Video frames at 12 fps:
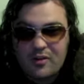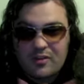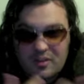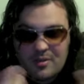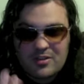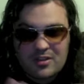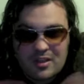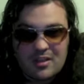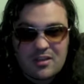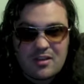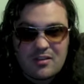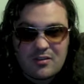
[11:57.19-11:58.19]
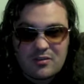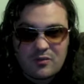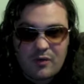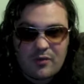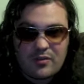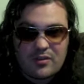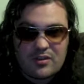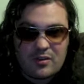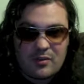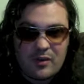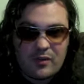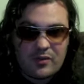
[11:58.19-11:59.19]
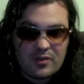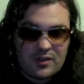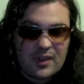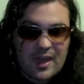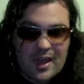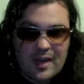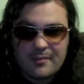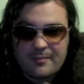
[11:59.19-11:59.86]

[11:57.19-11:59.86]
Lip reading: It's meant to reference to, referencing that.